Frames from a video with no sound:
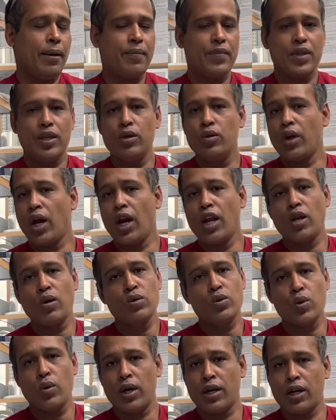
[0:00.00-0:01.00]
You can
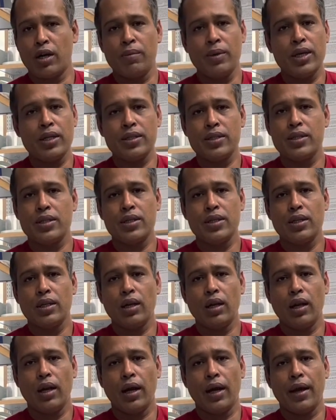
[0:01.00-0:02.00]
use water bath,
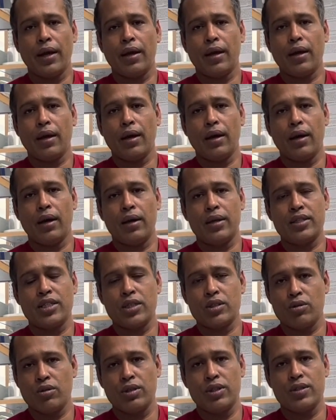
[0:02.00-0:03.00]
like
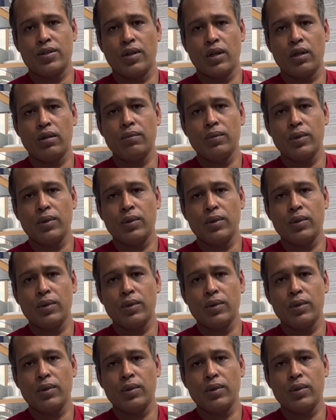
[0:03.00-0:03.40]
just to dissolve.